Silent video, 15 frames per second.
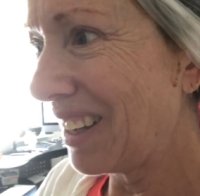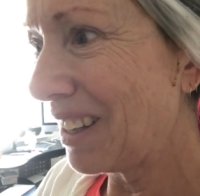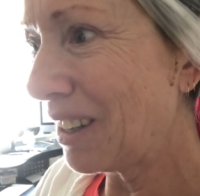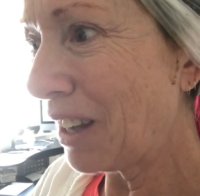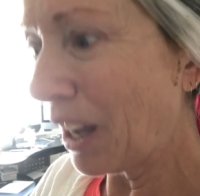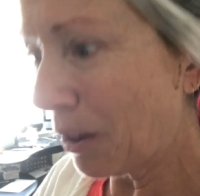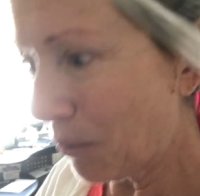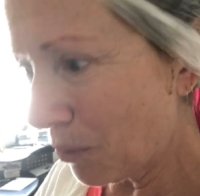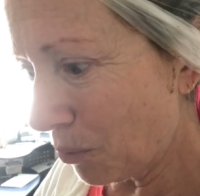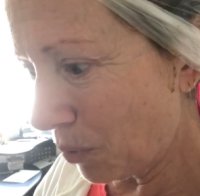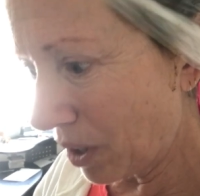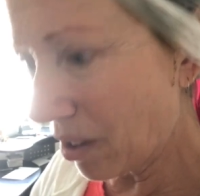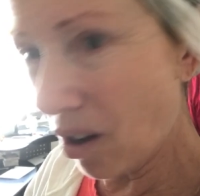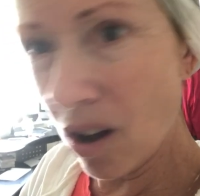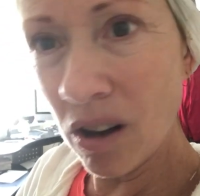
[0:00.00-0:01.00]
like
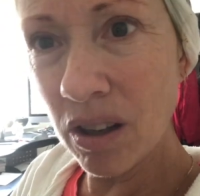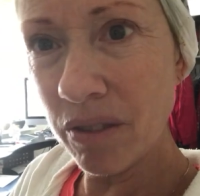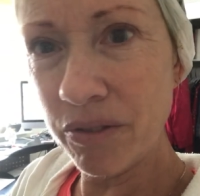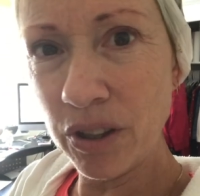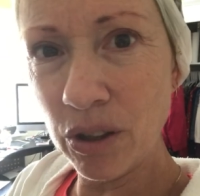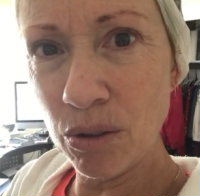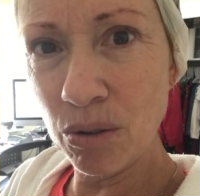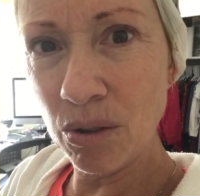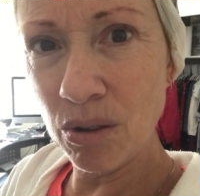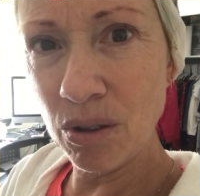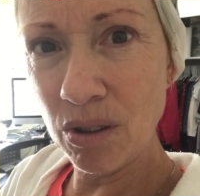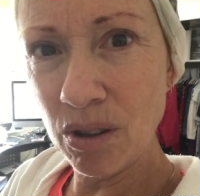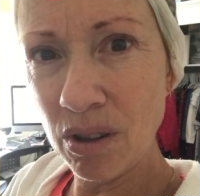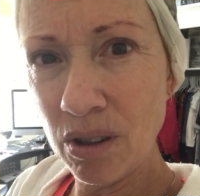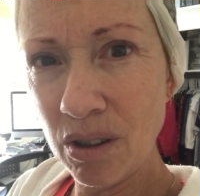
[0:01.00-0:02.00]
with all of you,
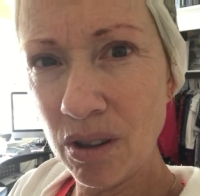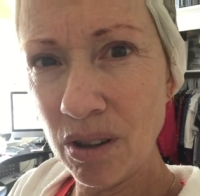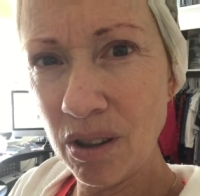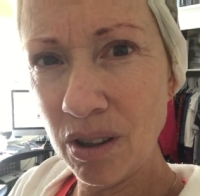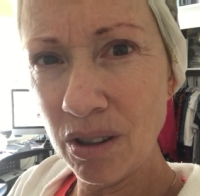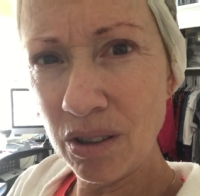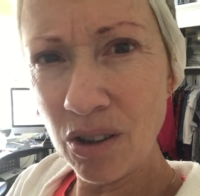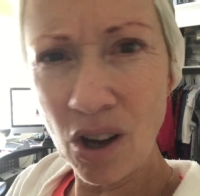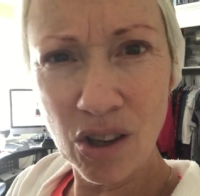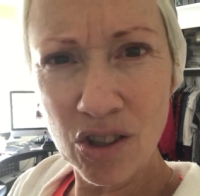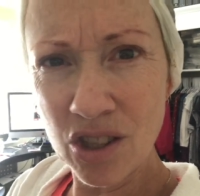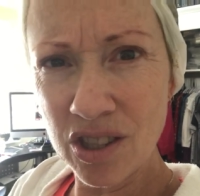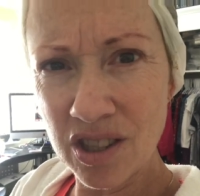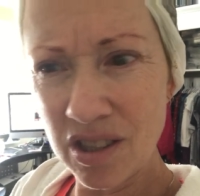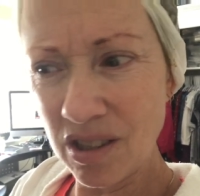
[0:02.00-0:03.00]
not
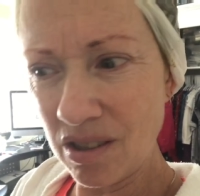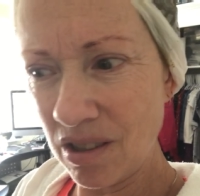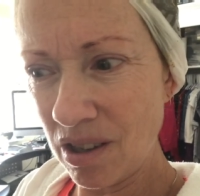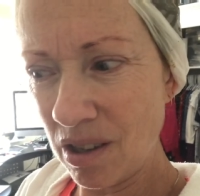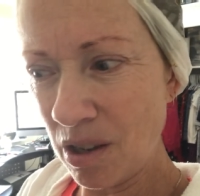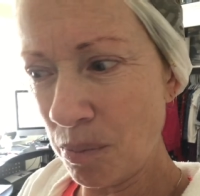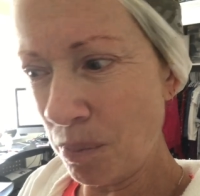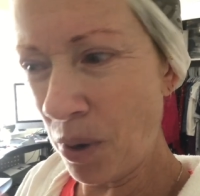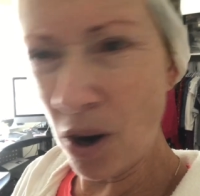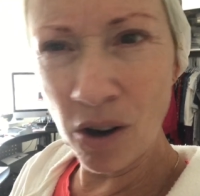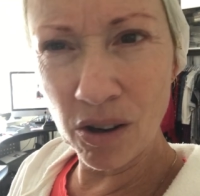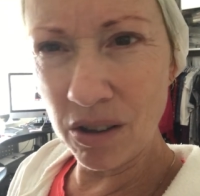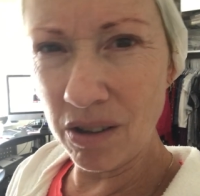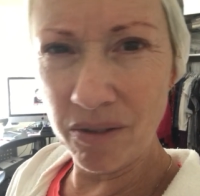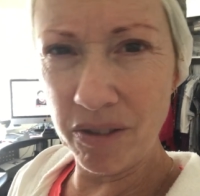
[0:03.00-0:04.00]
just a
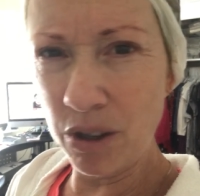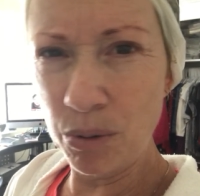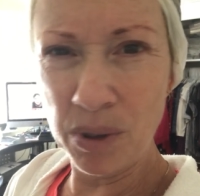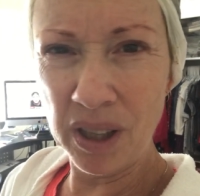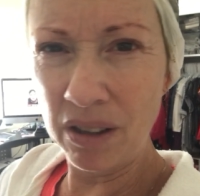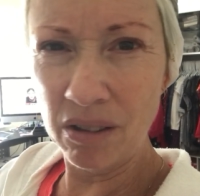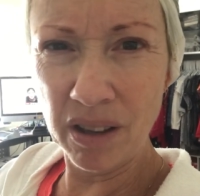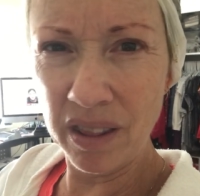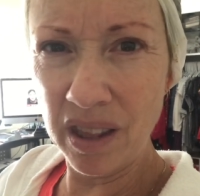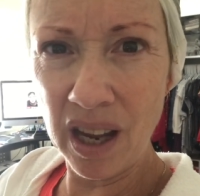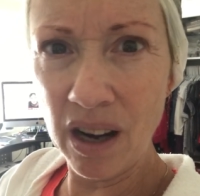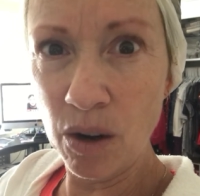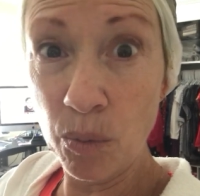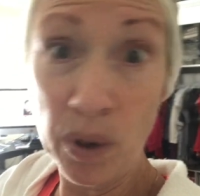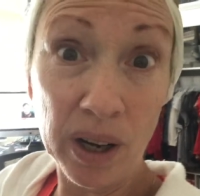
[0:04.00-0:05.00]
part of you here and
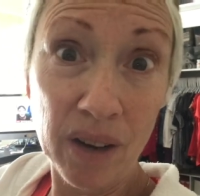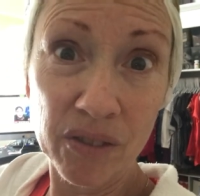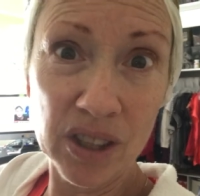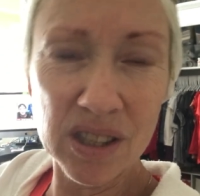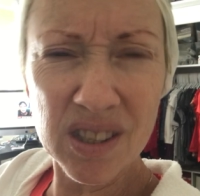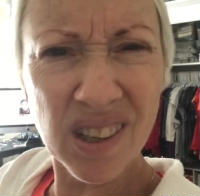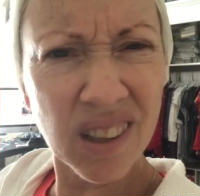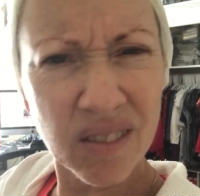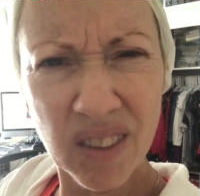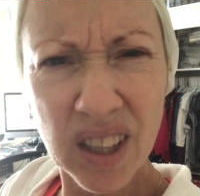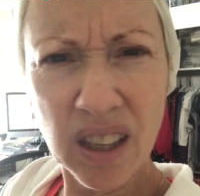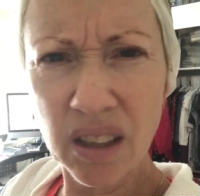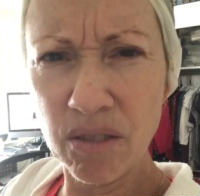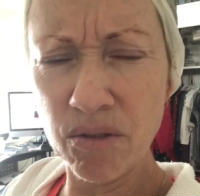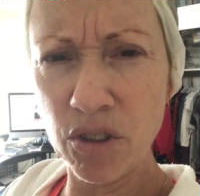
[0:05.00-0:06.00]
there whenever it's
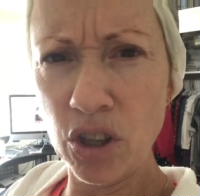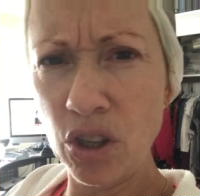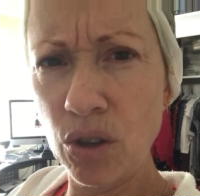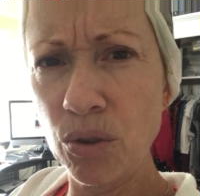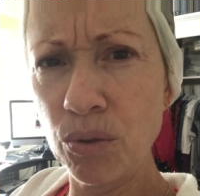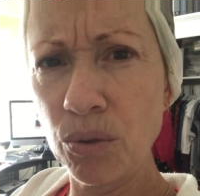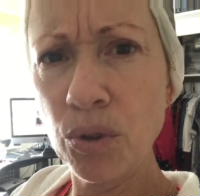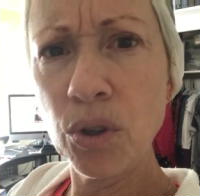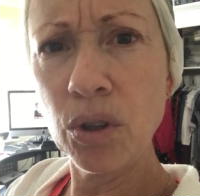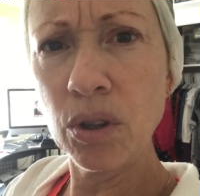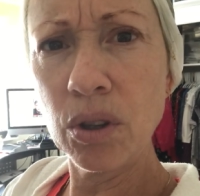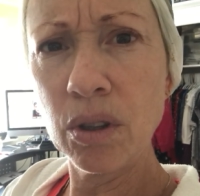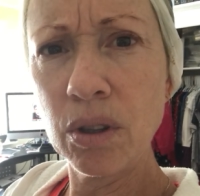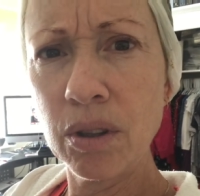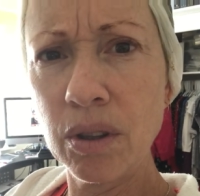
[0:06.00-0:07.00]
convenient for you.
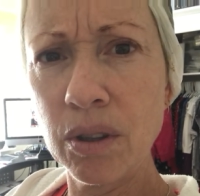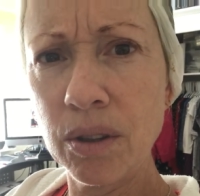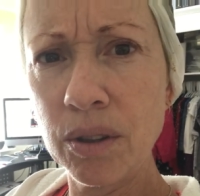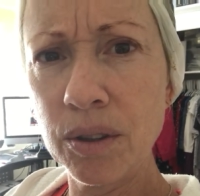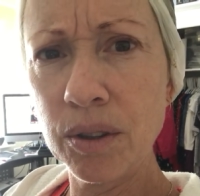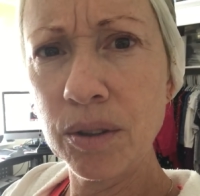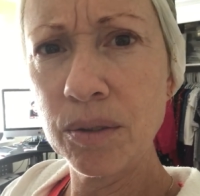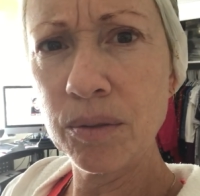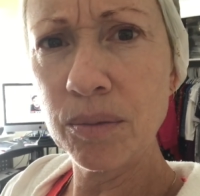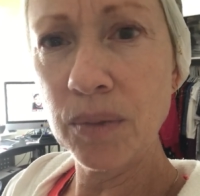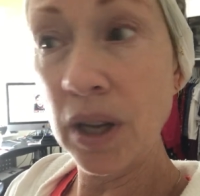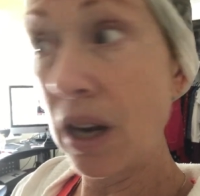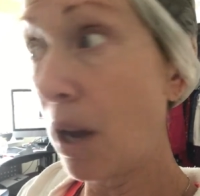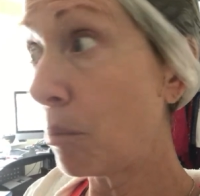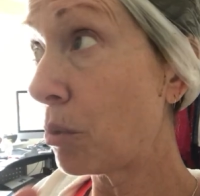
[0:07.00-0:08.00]

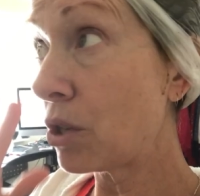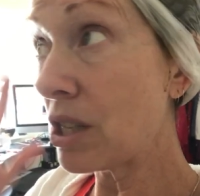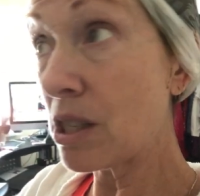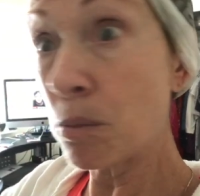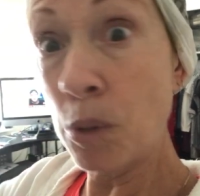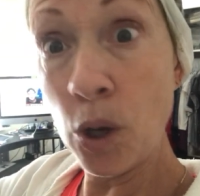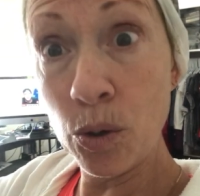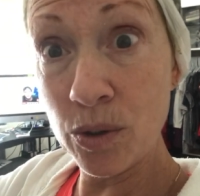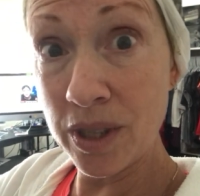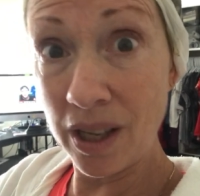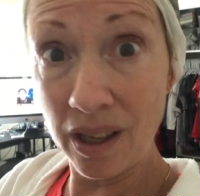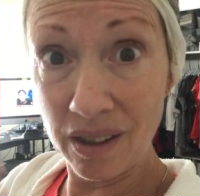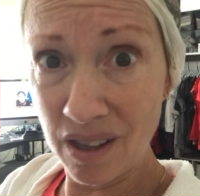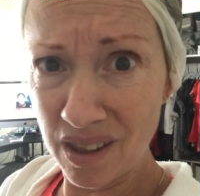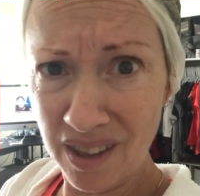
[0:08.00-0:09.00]
And I'm
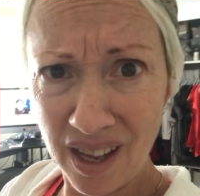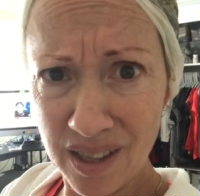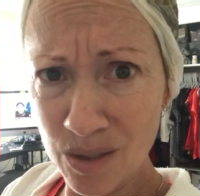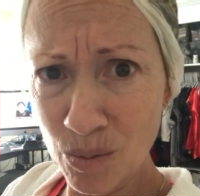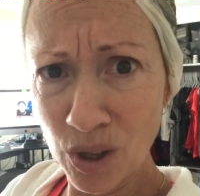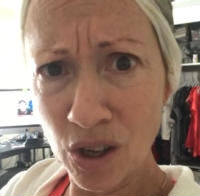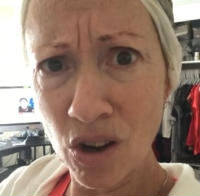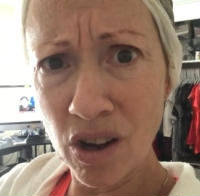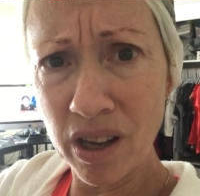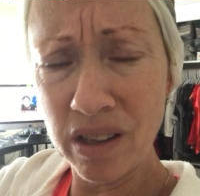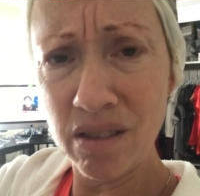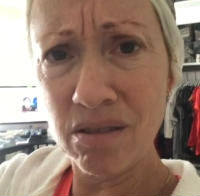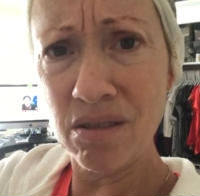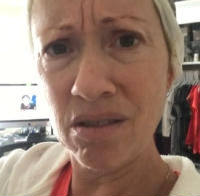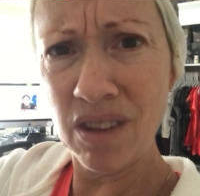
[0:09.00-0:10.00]
presupposing that that's what God
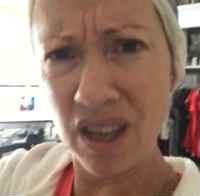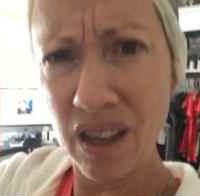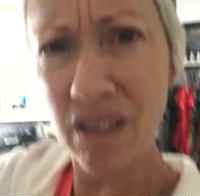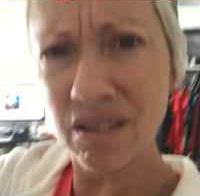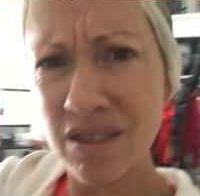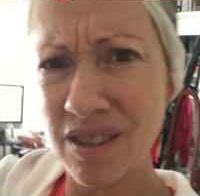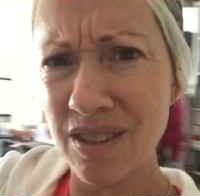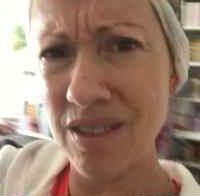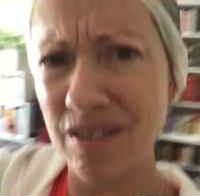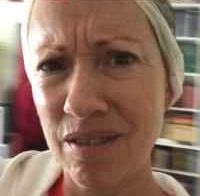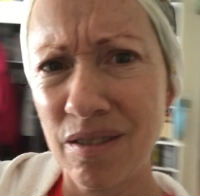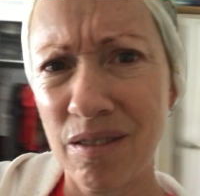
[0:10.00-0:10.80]
thinks.